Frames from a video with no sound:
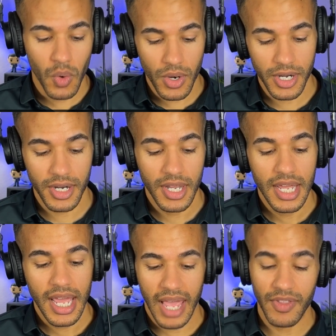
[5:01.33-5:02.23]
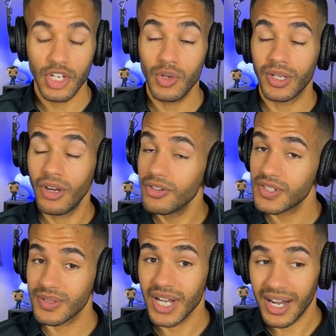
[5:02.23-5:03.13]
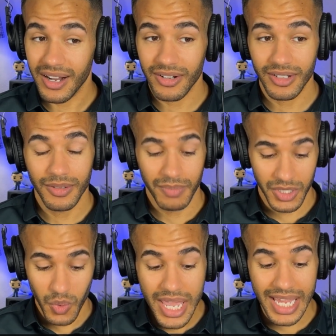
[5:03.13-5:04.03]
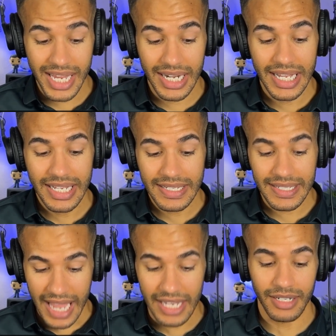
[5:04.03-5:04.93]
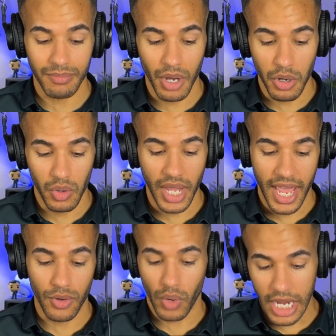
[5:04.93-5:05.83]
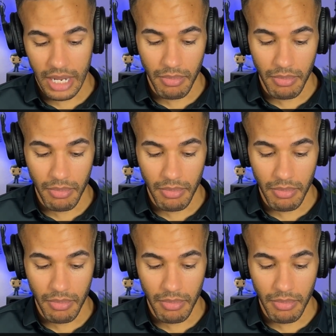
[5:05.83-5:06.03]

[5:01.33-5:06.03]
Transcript: corner. And then you can also toggle between silent mode and ring